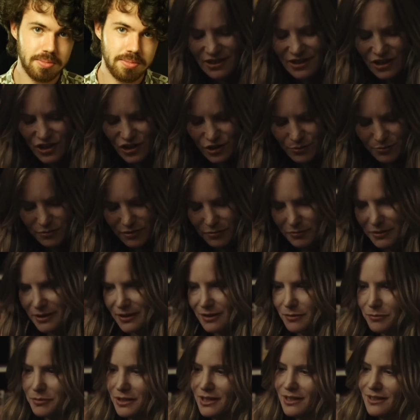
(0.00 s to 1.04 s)
Margot at the
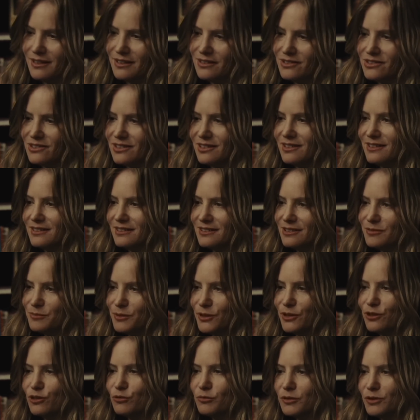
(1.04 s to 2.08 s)
Wedding stars Jennifer
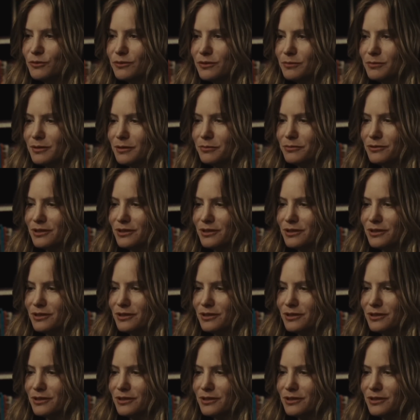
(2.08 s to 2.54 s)
Jason Leigh,